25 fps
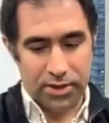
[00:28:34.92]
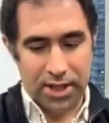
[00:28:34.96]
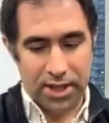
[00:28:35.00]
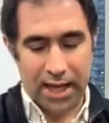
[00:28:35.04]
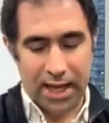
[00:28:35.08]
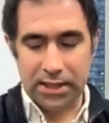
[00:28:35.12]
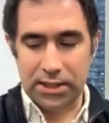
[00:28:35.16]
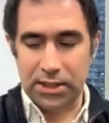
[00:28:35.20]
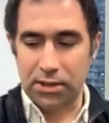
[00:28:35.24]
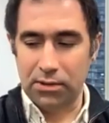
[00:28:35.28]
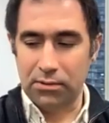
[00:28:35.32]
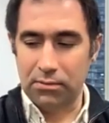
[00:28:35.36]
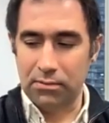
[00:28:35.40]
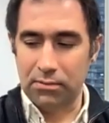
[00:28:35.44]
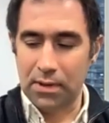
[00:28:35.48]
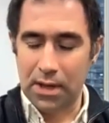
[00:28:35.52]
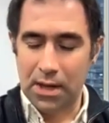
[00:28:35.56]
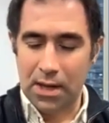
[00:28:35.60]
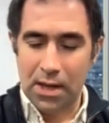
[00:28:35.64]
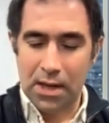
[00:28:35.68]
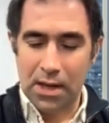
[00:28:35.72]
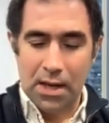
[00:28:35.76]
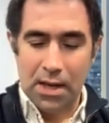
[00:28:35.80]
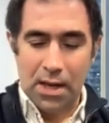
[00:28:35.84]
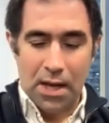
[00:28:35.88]
Thank you.
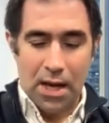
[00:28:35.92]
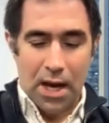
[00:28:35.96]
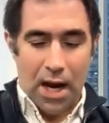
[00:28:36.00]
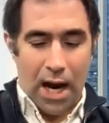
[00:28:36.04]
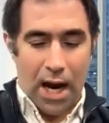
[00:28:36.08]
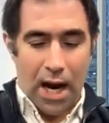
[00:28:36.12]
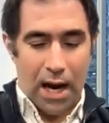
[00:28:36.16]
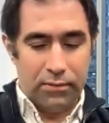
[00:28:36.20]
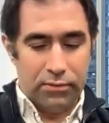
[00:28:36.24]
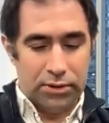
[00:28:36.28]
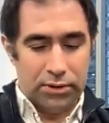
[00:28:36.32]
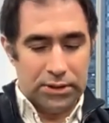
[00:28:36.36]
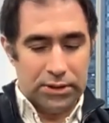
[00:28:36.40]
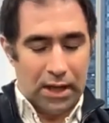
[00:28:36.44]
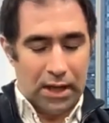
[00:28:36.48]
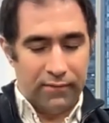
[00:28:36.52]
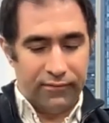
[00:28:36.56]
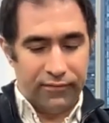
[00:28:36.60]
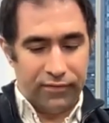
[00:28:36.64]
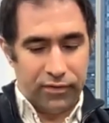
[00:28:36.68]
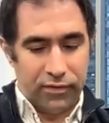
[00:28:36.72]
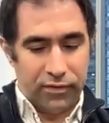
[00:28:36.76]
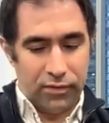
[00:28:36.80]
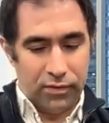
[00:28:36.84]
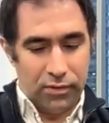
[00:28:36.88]
I would
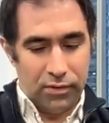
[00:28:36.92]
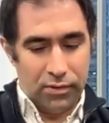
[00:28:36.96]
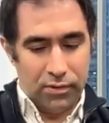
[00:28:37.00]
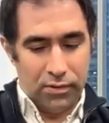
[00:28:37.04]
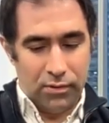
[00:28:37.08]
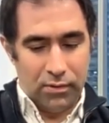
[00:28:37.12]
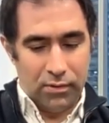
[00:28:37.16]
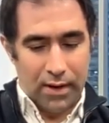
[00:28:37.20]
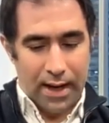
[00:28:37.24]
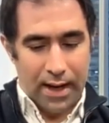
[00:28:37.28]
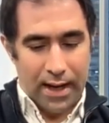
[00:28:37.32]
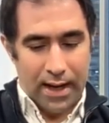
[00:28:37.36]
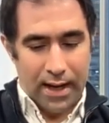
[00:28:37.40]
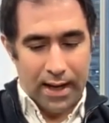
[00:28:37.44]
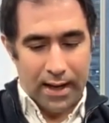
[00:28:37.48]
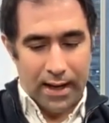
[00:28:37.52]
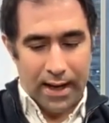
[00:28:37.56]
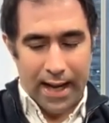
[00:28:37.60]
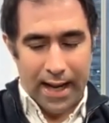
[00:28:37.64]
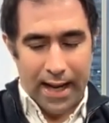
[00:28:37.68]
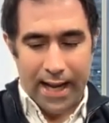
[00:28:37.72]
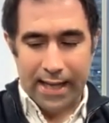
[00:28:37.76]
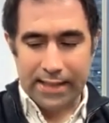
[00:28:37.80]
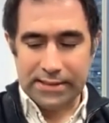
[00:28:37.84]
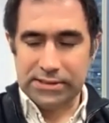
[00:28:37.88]
love to
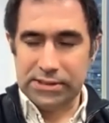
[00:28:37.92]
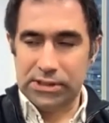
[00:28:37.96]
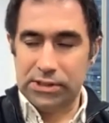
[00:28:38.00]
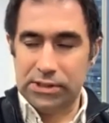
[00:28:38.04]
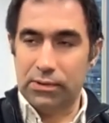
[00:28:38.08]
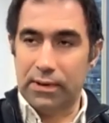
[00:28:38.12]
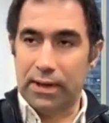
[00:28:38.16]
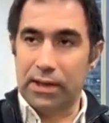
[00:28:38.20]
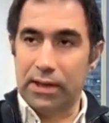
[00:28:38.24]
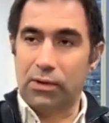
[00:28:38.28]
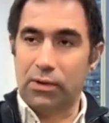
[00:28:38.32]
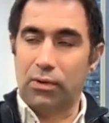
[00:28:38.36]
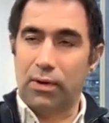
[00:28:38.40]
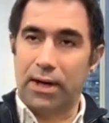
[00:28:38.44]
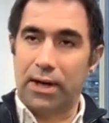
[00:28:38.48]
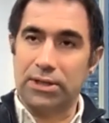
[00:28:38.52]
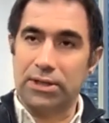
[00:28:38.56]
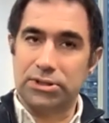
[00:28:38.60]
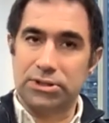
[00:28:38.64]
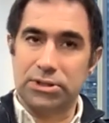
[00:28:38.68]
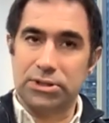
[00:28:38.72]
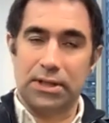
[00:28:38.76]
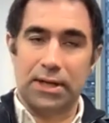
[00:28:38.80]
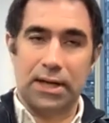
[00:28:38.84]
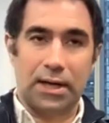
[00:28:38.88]
ask you a
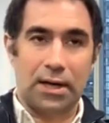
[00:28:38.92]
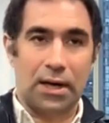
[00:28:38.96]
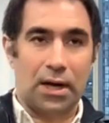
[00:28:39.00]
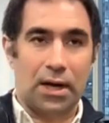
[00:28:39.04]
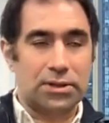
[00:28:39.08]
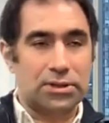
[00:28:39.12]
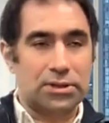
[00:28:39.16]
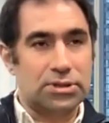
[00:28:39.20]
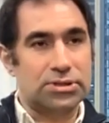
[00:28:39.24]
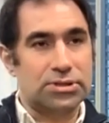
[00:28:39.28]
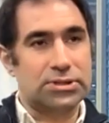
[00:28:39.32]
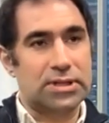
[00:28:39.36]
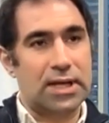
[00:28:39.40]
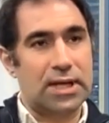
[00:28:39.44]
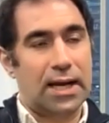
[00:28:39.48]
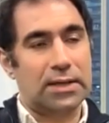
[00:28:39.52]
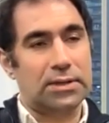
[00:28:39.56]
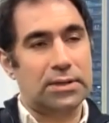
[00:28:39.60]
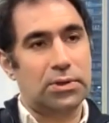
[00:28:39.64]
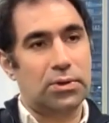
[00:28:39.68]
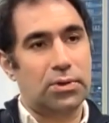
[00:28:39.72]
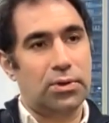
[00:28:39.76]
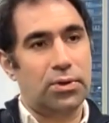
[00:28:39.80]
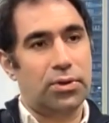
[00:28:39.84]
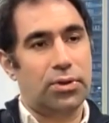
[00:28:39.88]
question and
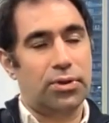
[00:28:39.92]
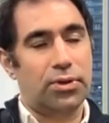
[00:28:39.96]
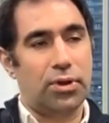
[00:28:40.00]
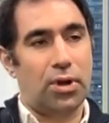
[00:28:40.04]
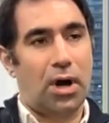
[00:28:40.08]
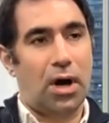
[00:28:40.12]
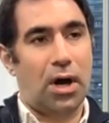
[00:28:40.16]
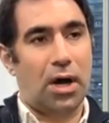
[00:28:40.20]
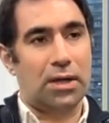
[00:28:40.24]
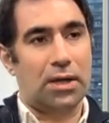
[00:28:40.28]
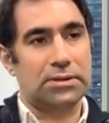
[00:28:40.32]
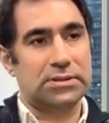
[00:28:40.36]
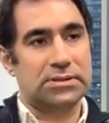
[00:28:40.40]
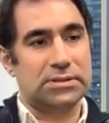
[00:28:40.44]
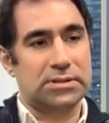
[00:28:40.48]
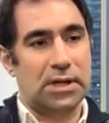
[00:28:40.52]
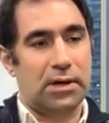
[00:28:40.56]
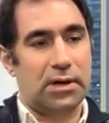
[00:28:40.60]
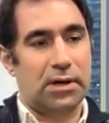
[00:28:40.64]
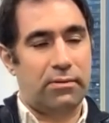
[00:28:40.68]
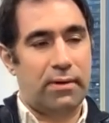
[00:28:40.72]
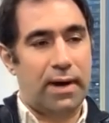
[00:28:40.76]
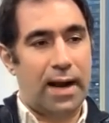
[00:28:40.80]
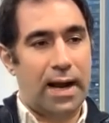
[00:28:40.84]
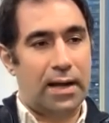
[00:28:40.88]
understand your thoughts
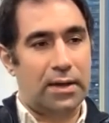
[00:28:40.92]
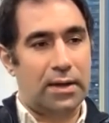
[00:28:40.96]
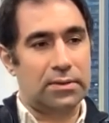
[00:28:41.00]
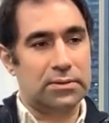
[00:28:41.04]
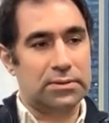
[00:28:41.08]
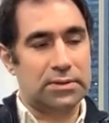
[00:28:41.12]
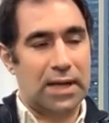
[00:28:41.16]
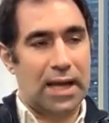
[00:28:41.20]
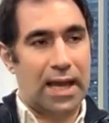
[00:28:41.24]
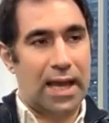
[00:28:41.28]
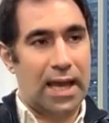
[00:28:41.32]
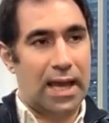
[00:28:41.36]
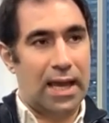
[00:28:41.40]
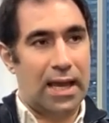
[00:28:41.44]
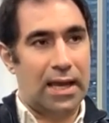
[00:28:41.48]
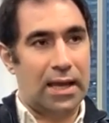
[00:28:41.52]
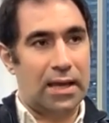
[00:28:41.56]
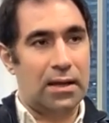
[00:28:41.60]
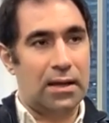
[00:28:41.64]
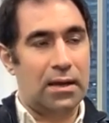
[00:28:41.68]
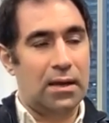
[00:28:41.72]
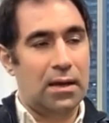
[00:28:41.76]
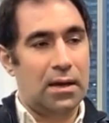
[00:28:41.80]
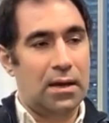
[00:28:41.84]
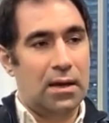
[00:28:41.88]
around
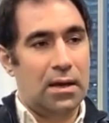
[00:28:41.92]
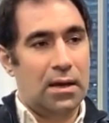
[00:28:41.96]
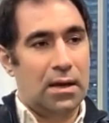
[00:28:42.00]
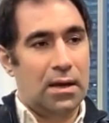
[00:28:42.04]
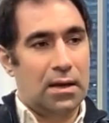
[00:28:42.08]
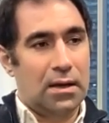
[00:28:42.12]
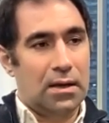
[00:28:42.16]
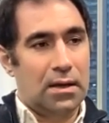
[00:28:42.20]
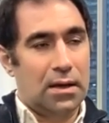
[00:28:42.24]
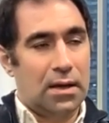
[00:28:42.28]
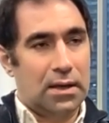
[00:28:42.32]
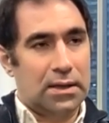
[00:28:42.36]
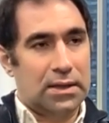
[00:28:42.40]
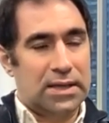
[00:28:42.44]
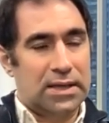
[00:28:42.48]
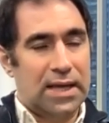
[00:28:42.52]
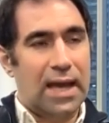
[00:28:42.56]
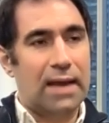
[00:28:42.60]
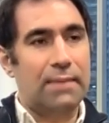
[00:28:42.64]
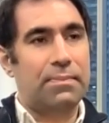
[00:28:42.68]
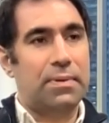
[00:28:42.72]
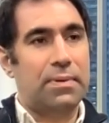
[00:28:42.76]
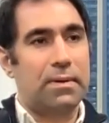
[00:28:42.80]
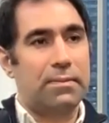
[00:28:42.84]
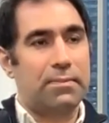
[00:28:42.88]
a
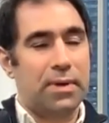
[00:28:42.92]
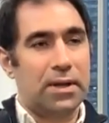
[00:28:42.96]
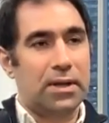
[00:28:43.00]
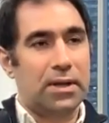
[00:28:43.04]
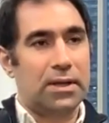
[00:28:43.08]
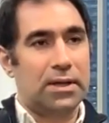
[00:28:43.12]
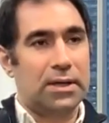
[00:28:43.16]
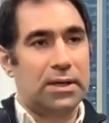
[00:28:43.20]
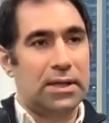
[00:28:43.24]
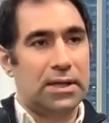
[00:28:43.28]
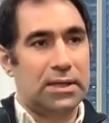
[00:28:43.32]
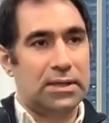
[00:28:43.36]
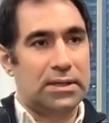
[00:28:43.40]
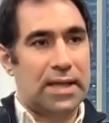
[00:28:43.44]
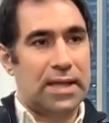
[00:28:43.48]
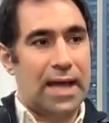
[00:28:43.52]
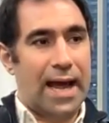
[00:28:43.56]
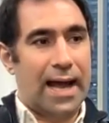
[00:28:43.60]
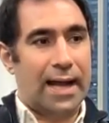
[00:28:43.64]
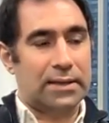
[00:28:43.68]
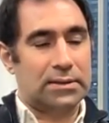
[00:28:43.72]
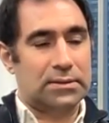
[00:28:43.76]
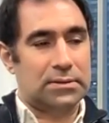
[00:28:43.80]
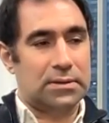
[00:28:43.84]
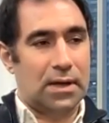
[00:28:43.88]
capability
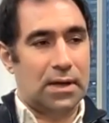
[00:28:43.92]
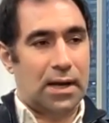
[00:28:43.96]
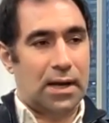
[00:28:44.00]
that